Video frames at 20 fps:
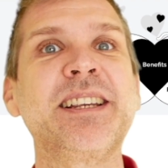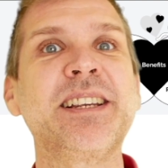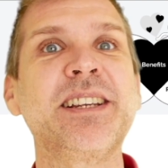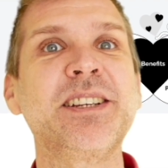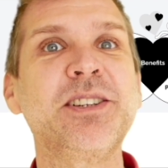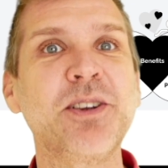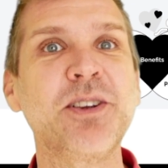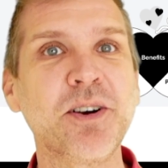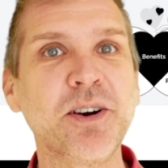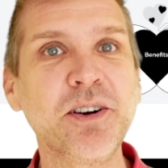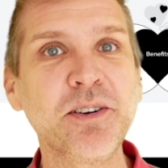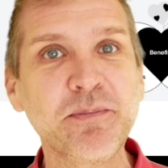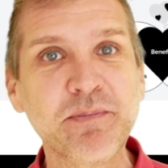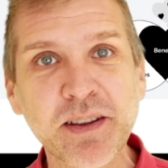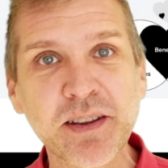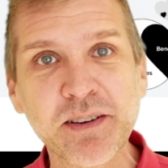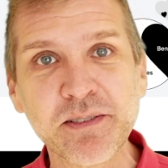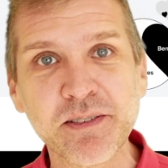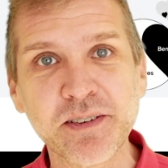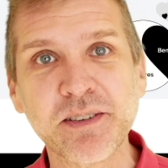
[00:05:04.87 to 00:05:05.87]
your
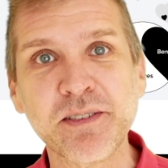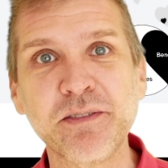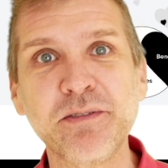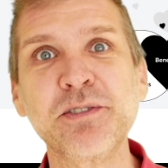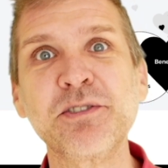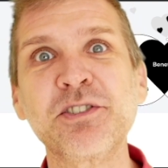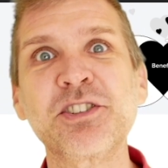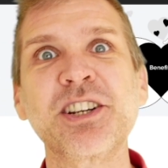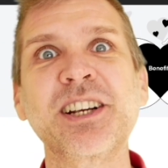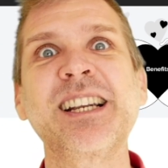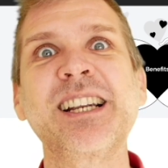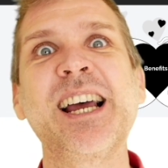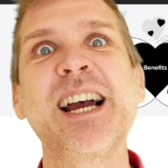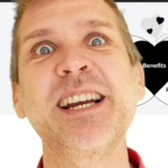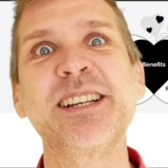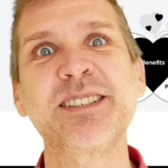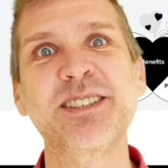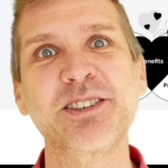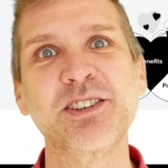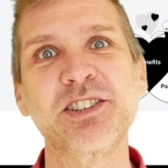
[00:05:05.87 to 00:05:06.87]
future
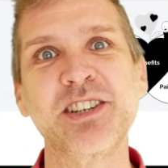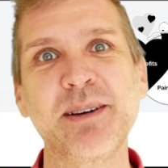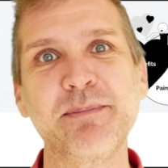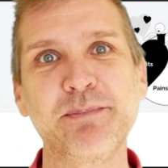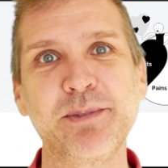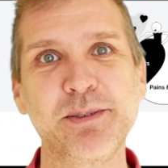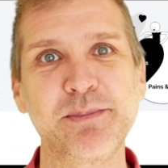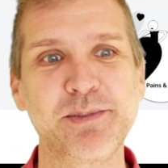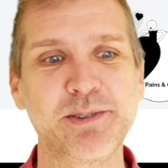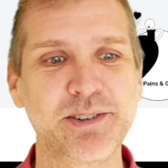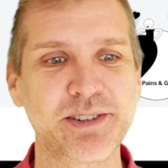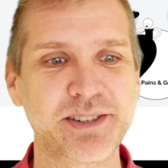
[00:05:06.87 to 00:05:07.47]
clients to jump on board.